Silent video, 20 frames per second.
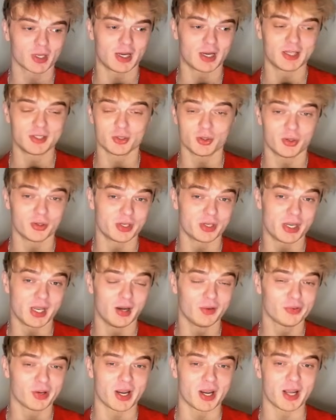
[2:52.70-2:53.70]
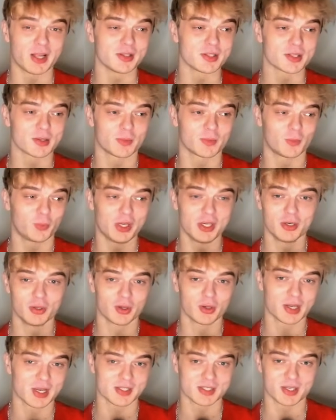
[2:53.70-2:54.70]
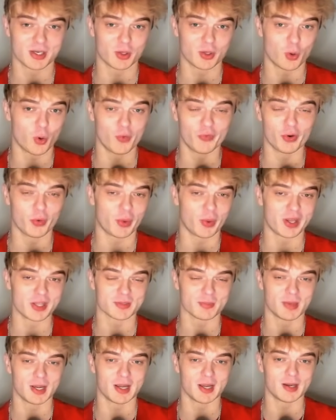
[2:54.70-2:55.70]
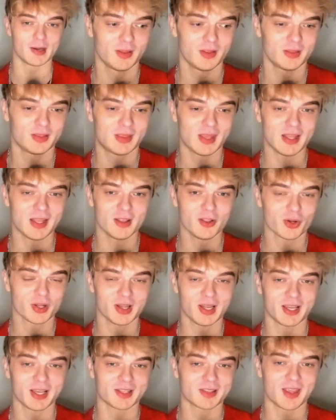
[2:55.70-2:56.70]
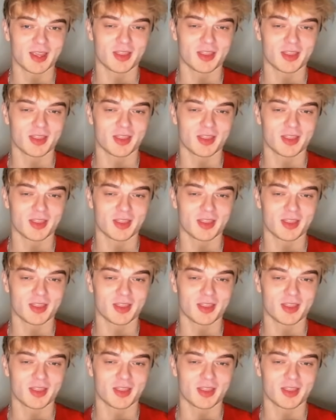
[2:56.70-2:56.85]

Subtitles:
And on the other hand, when you look at an overweight man, they look like they're